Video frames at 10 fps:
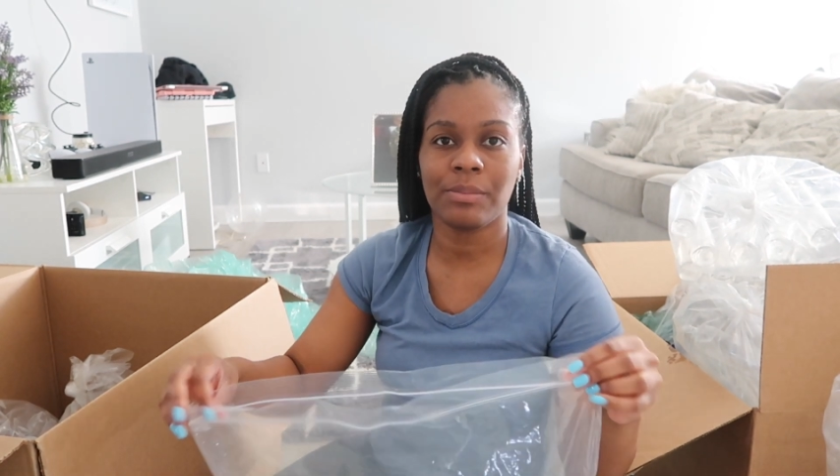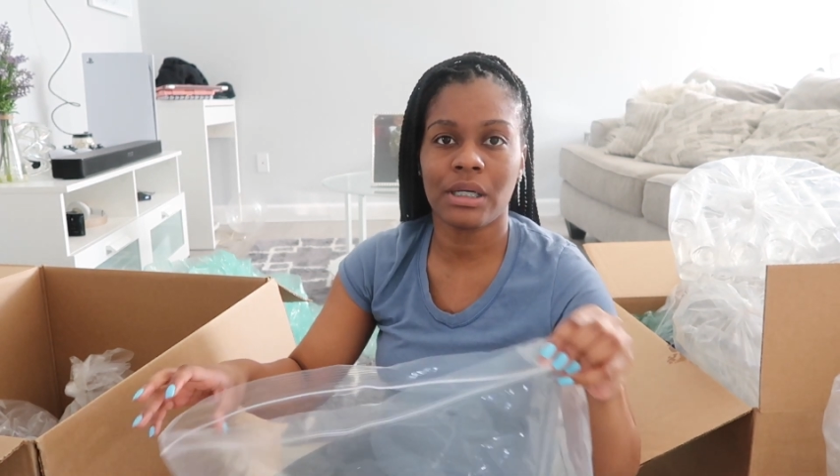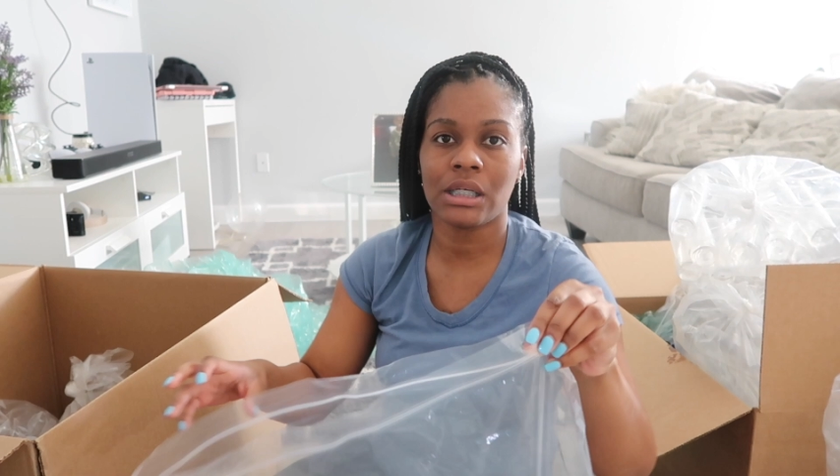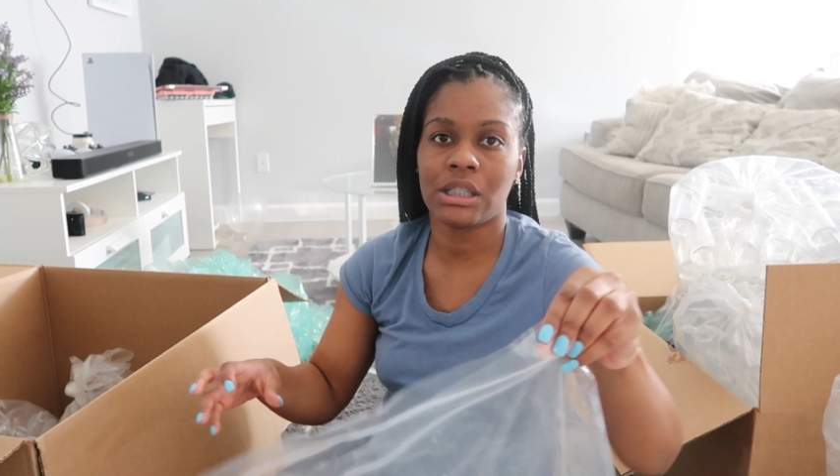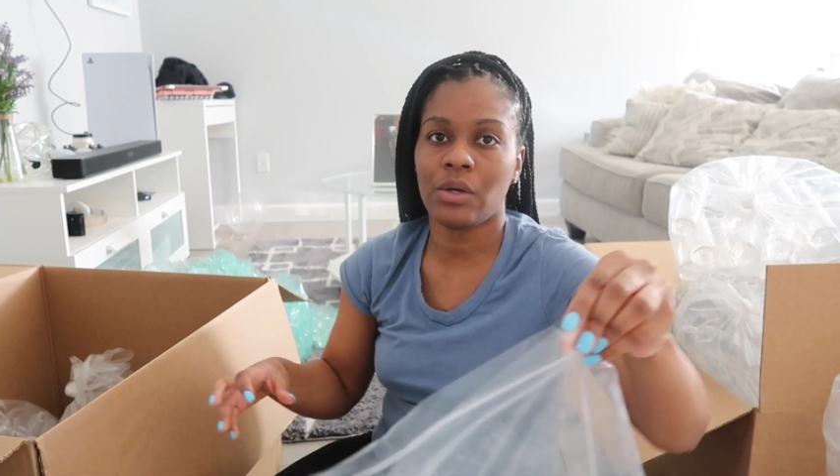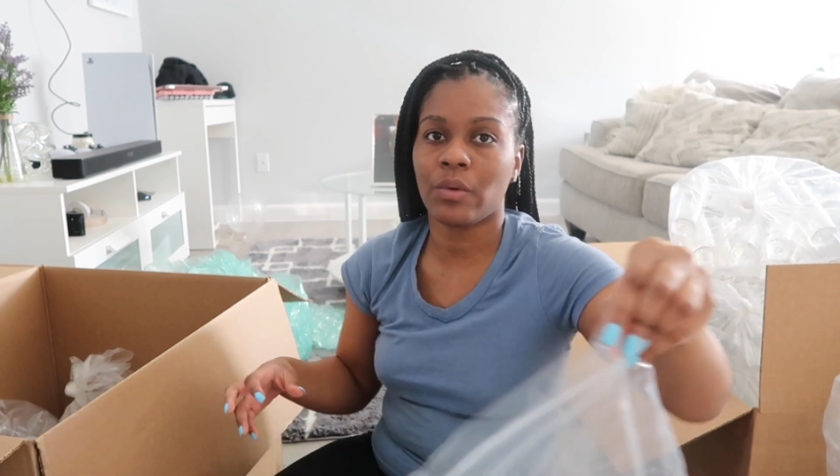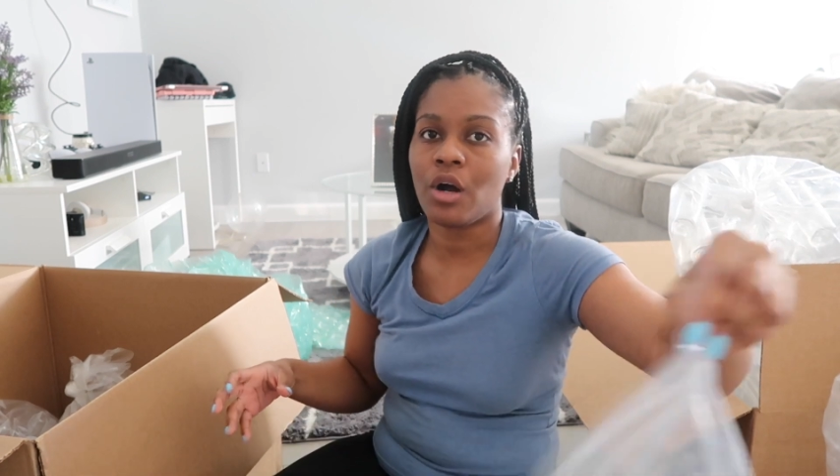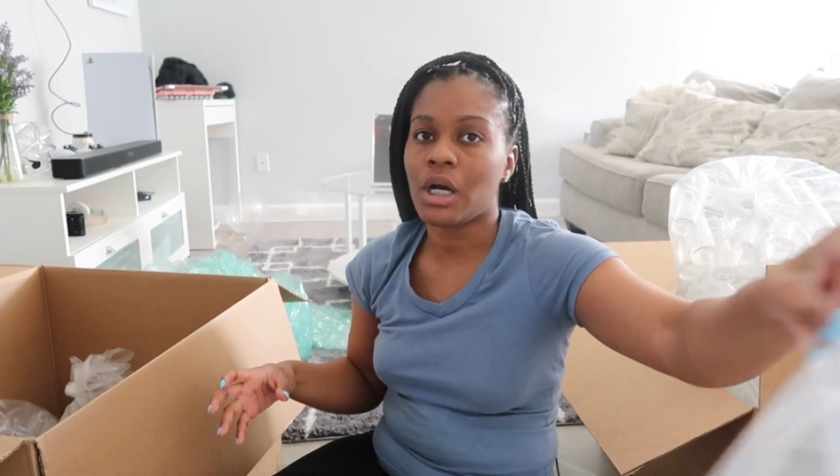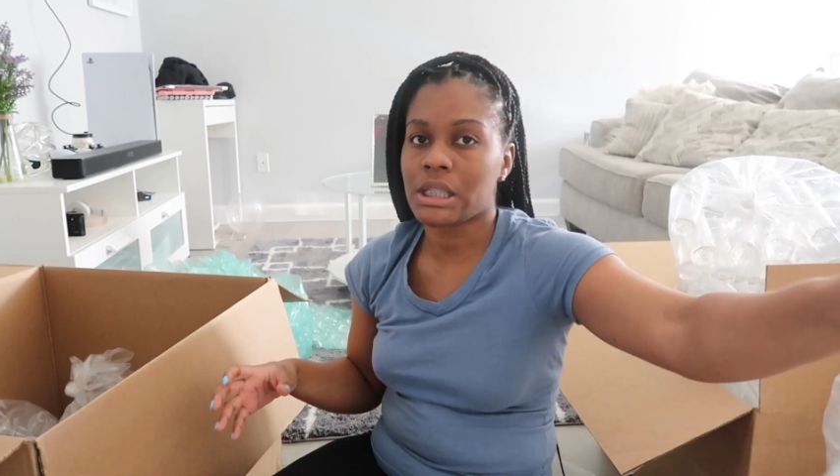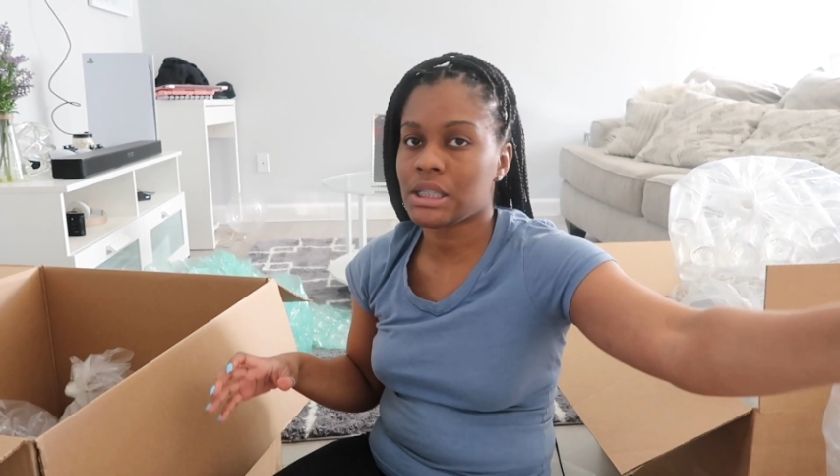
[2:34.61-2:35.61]
because they were
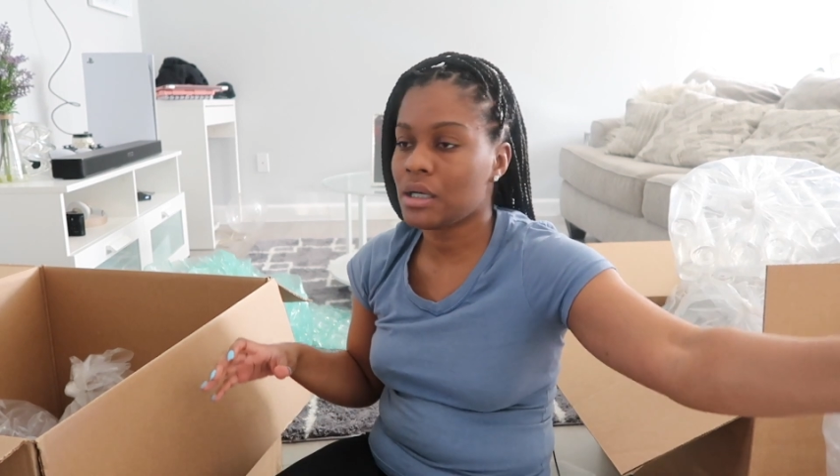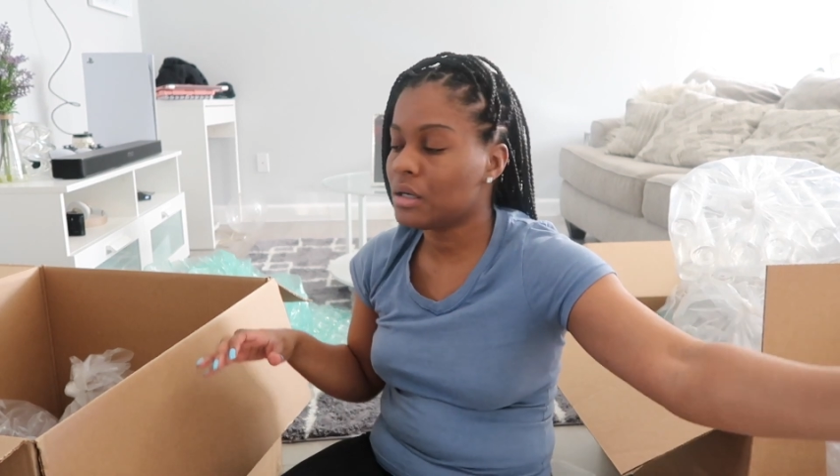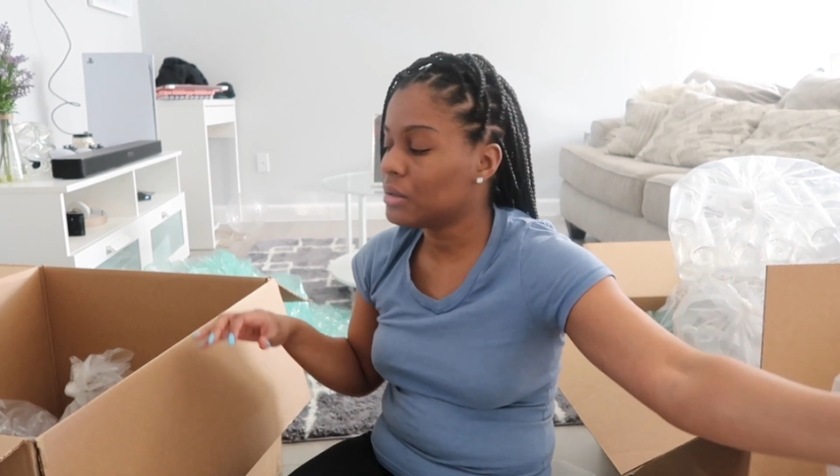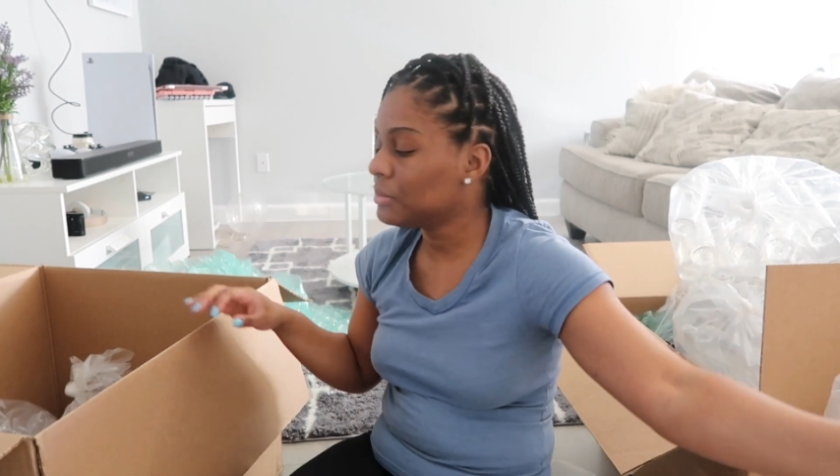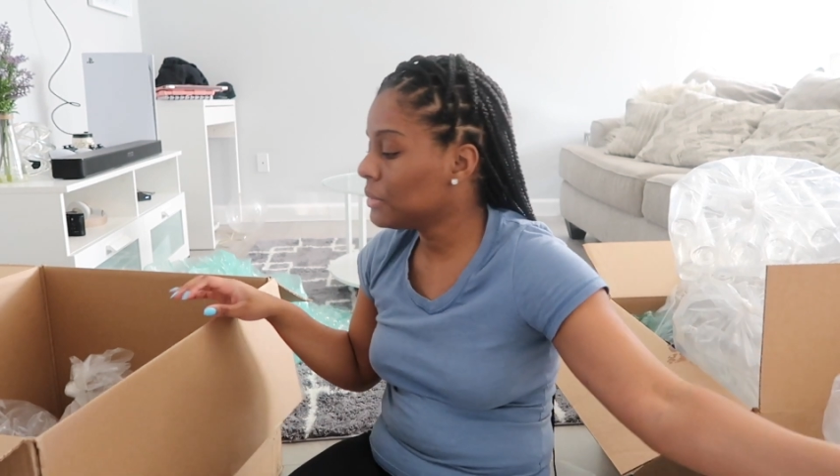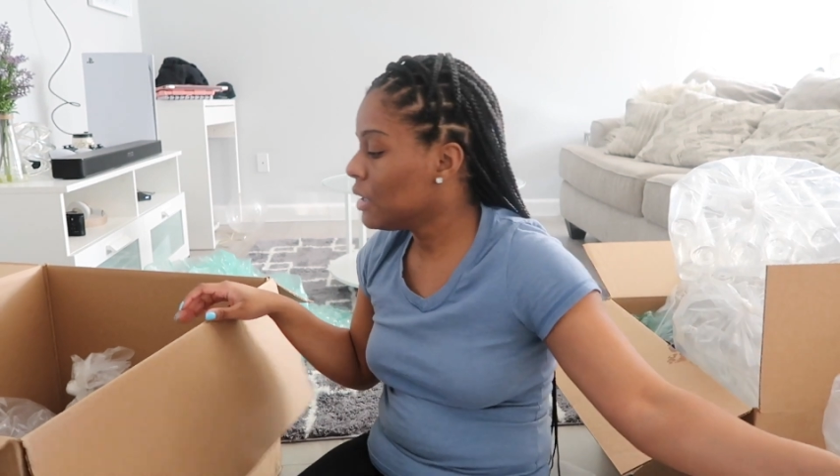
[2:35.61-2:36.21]
on sale